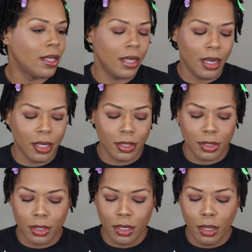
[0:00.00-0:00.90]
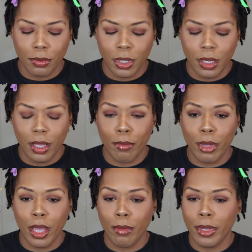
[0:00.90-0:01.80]
They look sculpted and
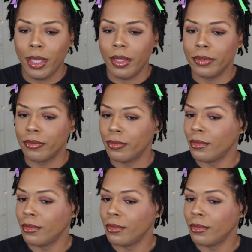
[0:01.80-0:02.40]
baby.